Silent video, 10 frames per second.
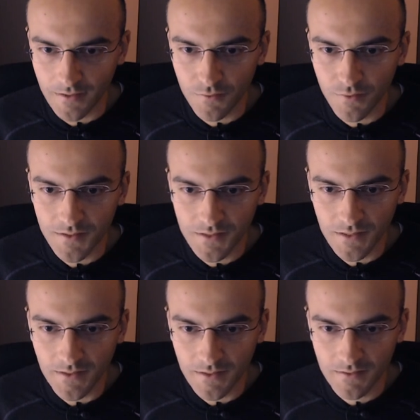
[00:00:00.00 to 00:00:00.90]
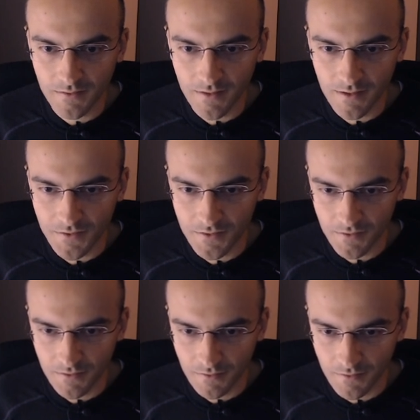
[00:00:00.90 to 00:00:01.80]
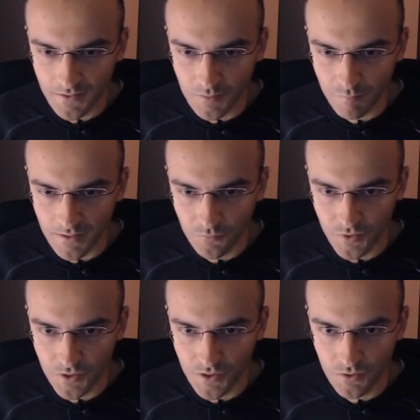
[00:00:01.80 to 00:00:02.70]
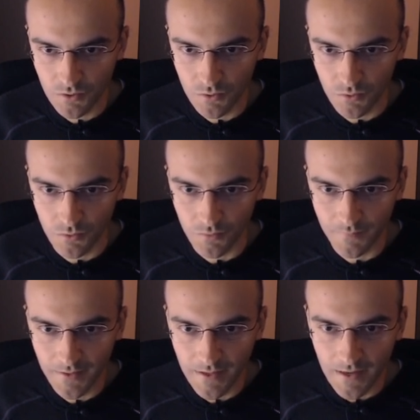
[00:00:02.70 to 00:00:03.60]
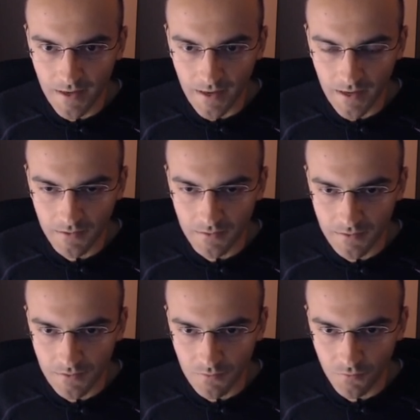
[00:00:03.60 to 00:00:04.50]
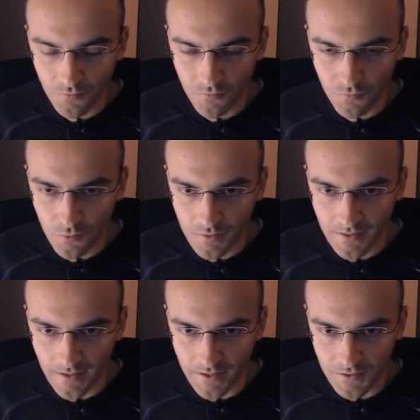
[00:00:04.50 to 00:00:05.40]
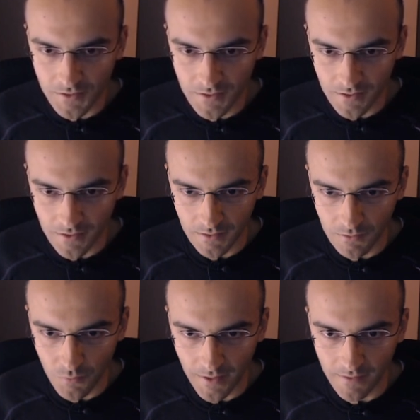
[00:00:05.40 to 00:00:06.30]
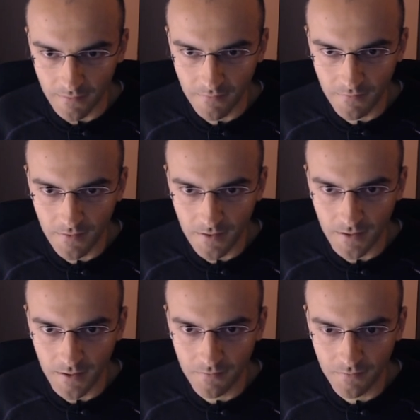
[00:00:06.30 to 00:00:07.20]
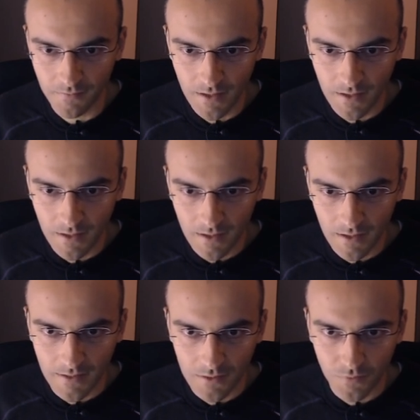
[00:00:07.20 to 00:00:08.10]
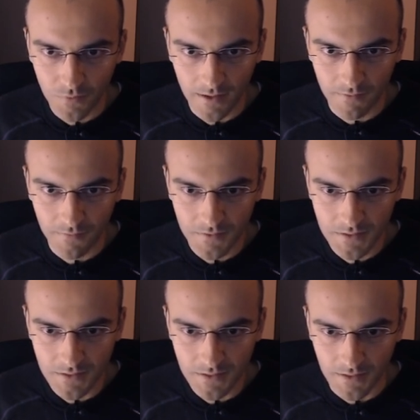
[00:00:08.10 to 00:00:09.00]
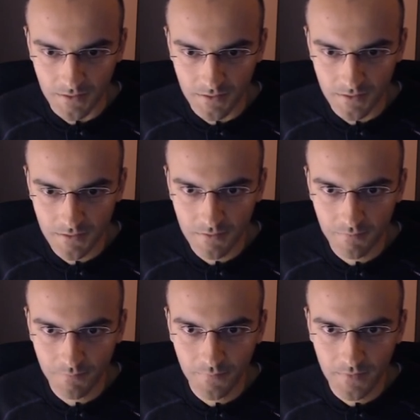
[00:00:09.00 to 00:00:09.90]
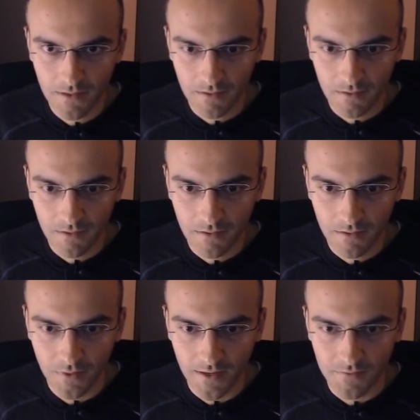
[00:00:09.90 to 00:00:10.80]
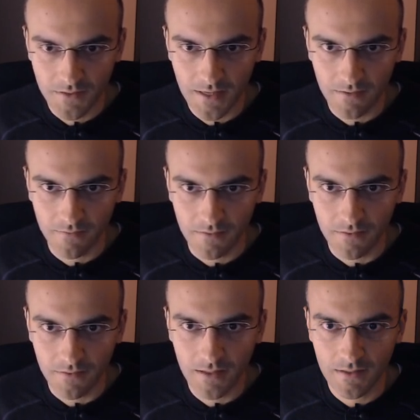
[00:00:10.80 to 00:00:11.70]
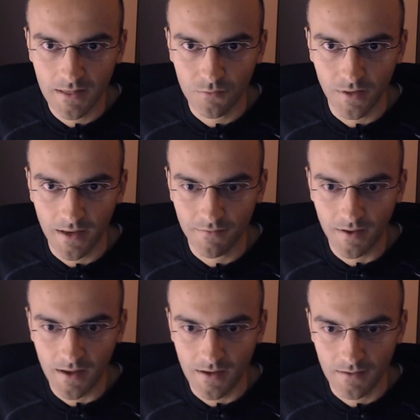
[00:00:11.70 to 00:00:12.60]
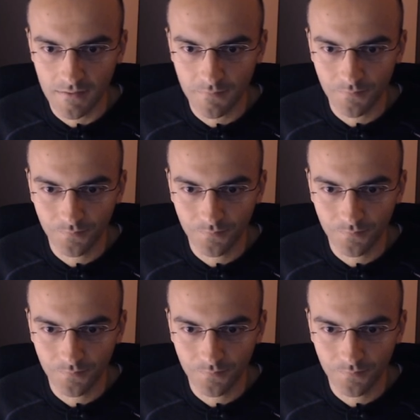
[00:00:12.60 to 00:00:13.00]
And you can see that there's this pin, which is 2, and for the hash sign, we have 5, then we have 6, then we have 7, and then we have 8.